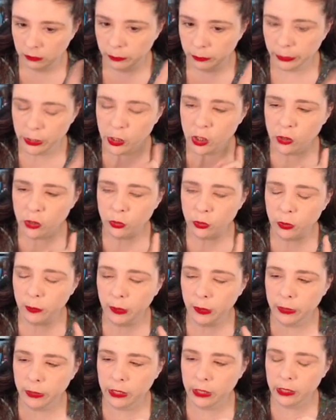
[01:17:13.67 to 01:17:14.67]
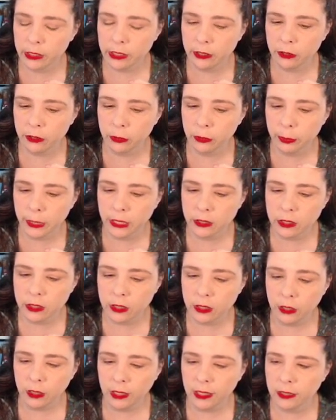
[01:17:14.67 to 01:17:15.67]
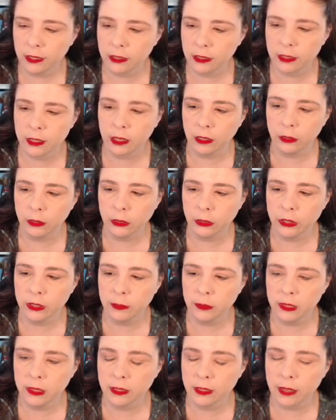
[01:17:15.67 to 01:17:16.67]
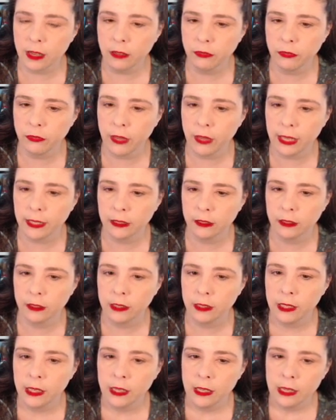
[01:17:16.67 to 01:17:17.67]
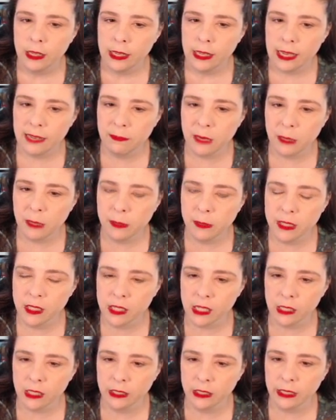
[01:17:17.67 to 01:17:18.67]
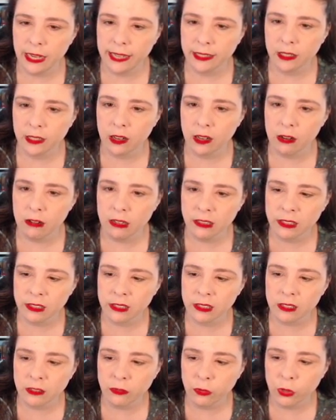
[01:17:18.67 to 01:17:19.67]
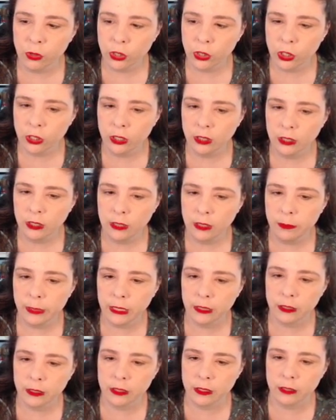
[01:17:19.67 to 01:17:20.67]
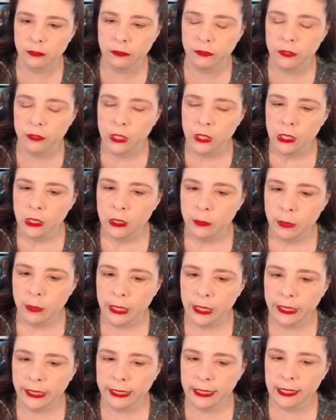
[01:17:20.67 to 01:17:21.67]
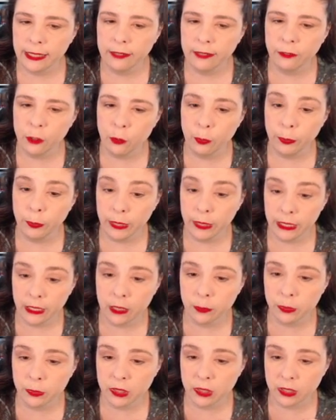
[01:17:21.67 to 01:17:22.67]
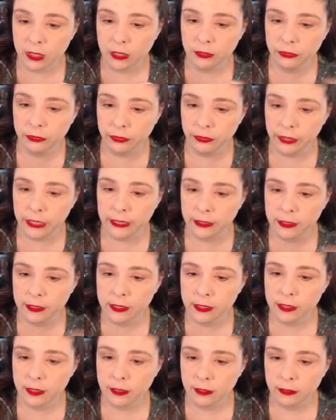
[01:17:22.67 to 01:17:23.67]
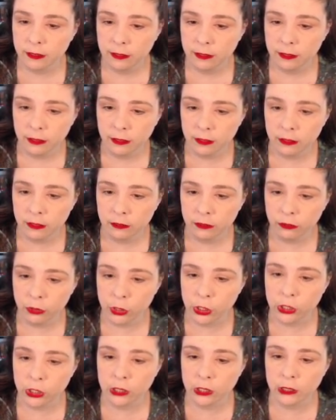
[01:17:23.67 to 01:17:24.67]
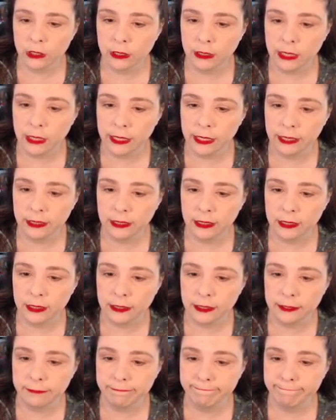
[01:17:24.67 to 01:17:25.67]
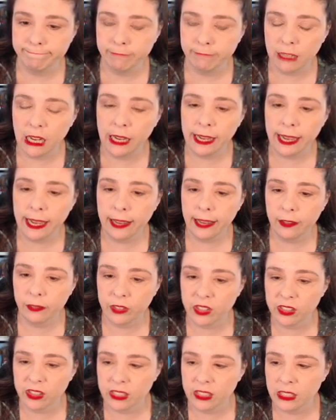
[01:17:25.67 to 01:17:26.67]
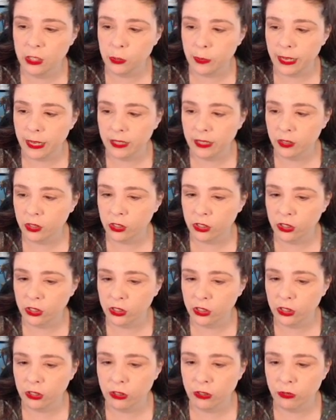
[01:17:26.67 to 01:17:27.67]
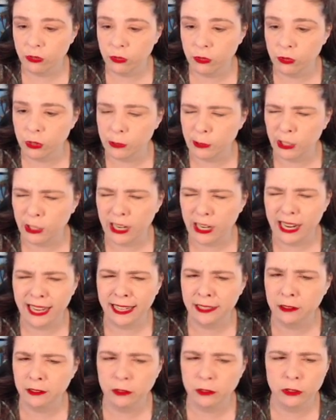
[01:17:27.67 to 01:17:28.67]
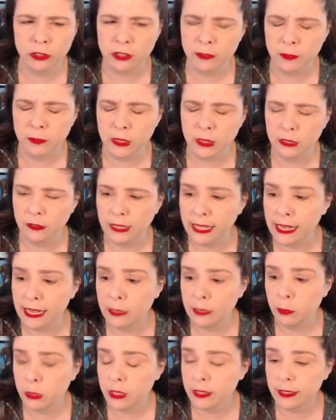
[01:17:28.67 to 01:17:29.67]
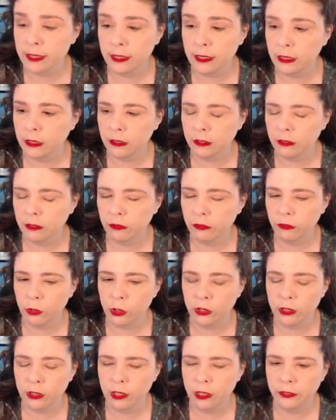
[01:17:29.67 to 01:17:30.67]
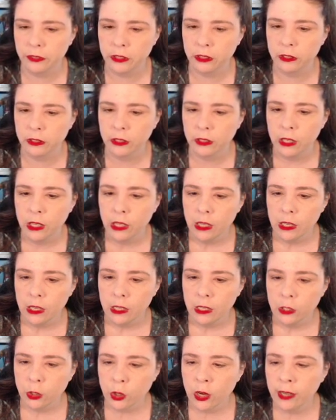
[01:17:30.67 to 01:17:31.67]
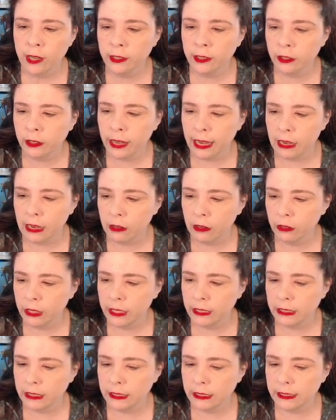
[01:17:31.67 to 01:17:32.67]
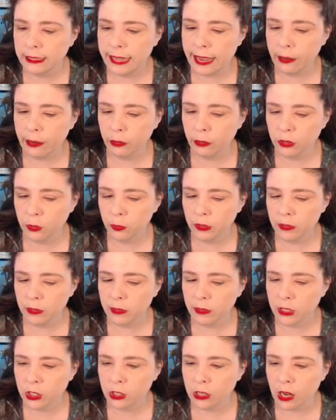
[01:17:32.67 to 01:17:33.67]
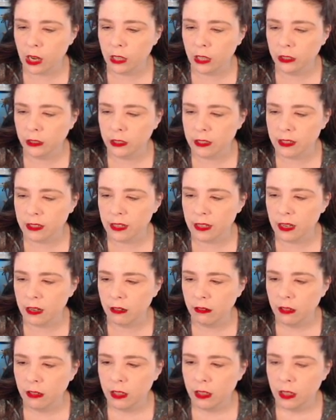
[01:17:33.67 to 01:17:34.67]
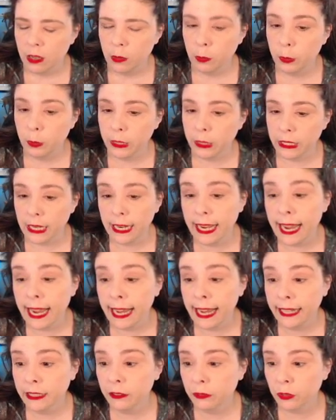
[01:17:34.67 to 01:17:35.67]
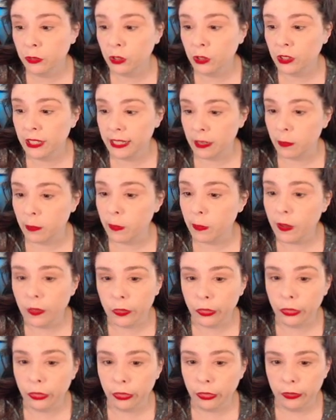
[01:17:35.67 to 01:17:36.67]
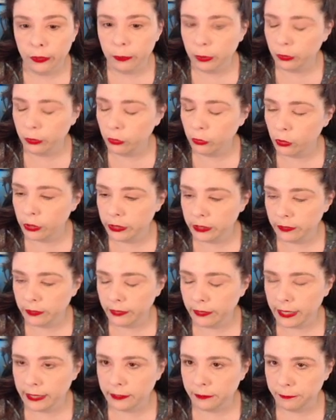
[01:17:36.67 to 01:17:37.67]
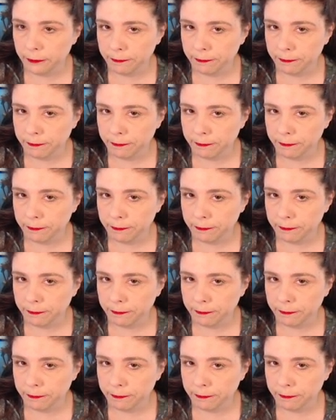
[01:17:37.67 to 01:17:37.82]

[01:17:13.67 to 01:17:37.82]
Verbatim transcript: But just remember, you know, because you're going to get stuck with some stuff at, and maybe sell it at cost, unfortunately, because of picking, if you pick up stuff that's unfortunately, like um, I have a siege master's uniform or hat or something that had been sitting on the form on the trader now, and now it's pretty much not going to sell. But I had it for like a month before the event.